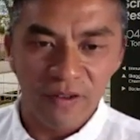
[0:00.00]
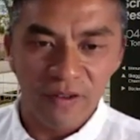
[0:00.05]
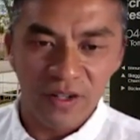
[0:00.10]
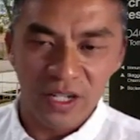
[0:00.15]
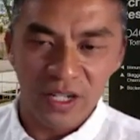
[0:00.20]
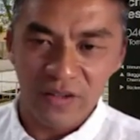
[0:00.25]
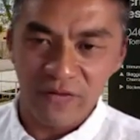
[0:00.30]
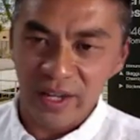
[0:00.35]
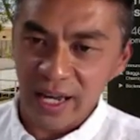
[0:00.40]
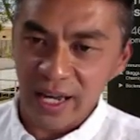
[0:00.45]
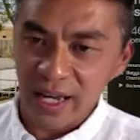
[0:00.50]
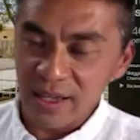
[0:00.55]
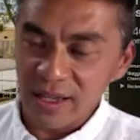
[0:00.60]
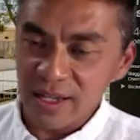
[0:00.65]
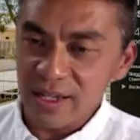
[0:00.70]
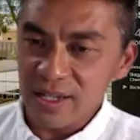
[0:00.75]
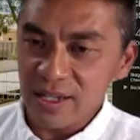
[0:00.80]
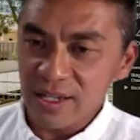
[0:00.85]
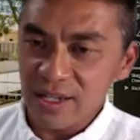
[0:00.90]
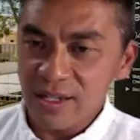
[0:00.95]
versus
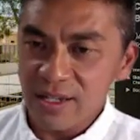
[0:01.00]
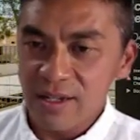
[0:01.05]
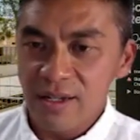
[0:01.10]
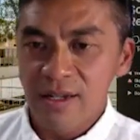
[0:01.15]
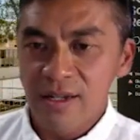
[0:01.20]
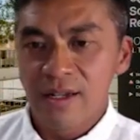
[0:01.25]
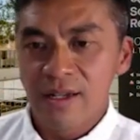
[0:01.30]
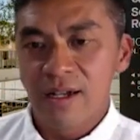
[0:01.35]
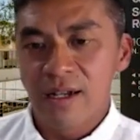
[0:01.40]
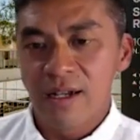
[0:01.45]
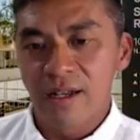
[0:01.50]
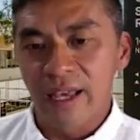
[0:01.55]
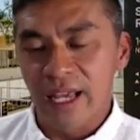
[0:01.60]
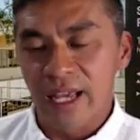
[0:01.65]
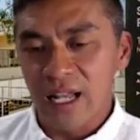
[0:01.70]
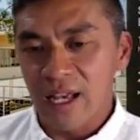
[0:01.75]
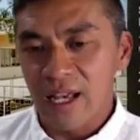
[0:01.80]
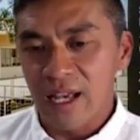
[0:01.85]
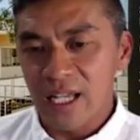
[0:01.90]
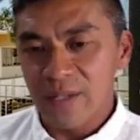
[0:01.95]
faecalis, uh,
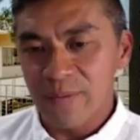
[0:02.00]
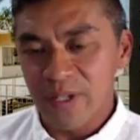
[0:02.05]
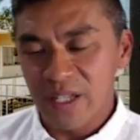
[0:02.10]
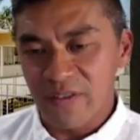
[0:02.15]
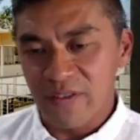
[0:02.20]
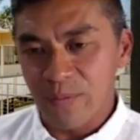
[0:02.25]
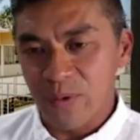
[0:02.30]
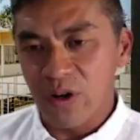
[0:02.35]
analyze specific